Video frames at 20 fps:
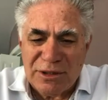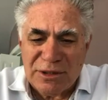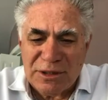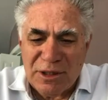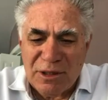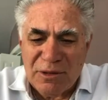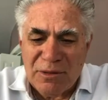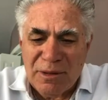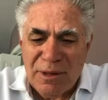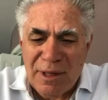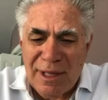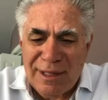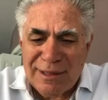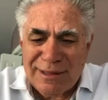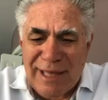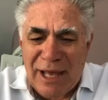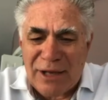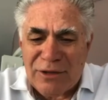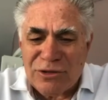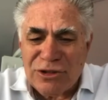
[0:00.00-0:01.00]
So
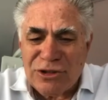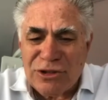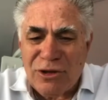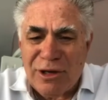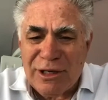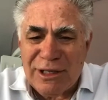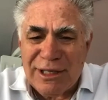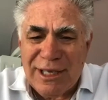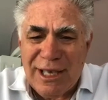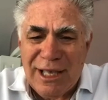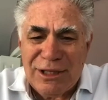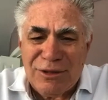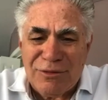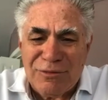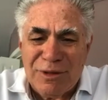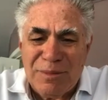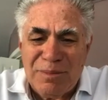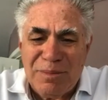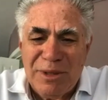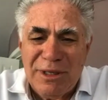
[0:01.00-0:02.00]
that'll start again to
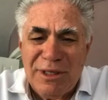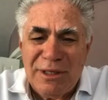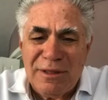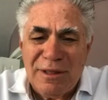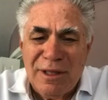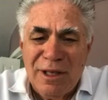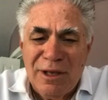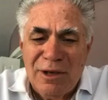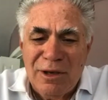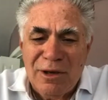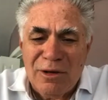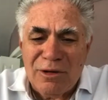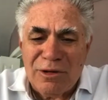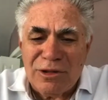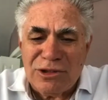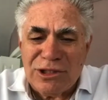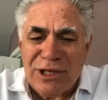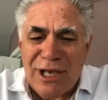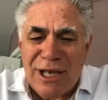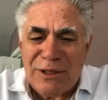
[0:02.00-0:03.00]
repeat
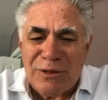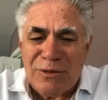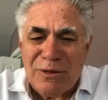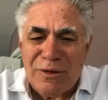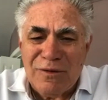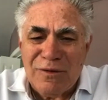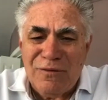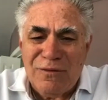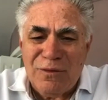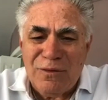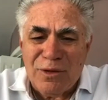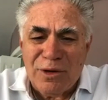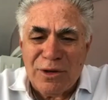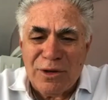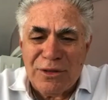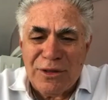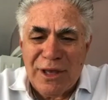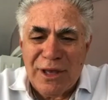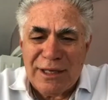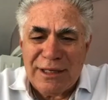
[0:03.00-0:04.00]
on January 4th
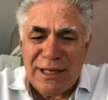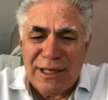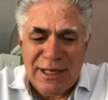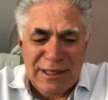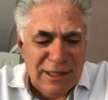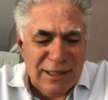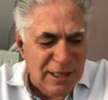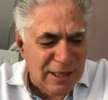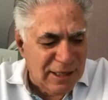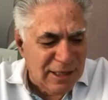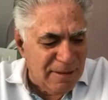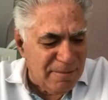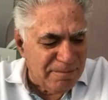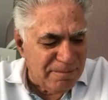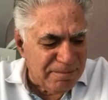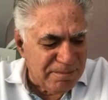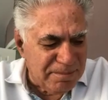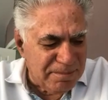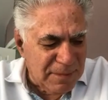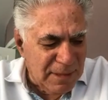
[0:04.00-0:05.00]
at 8
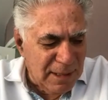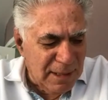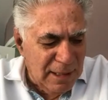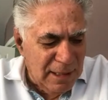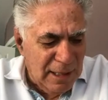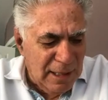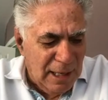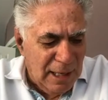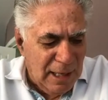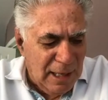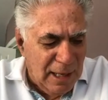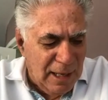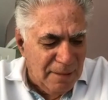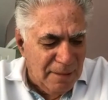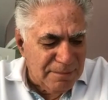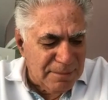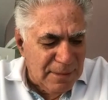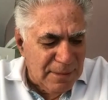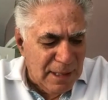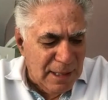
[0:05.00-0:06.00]

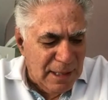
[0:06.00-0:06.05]
a.m.